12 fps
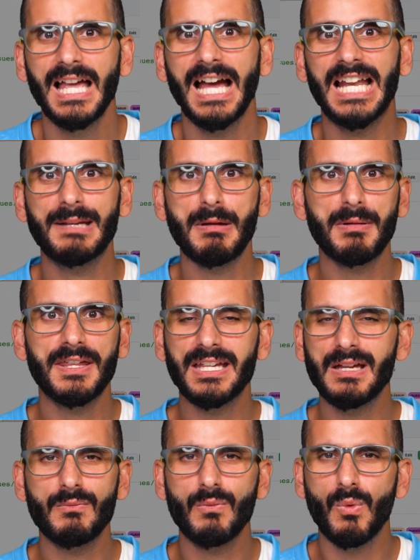And you may be
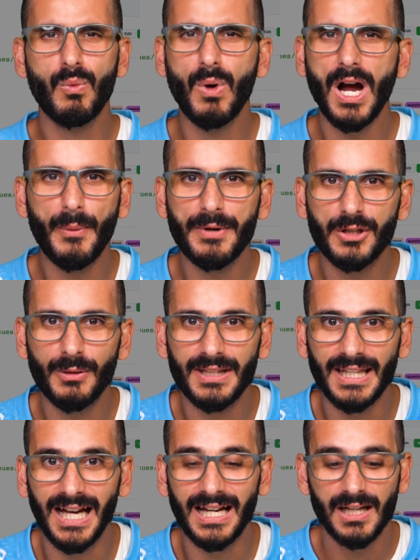thinking, well, why are we doing
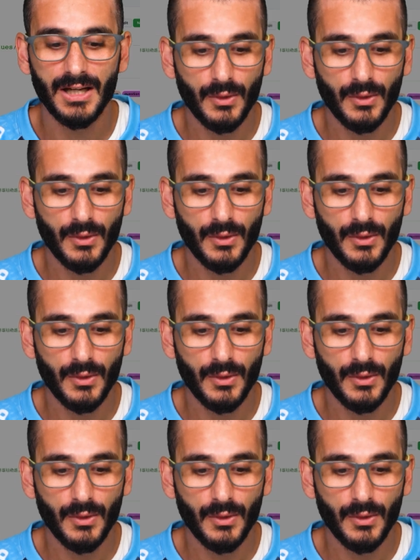that?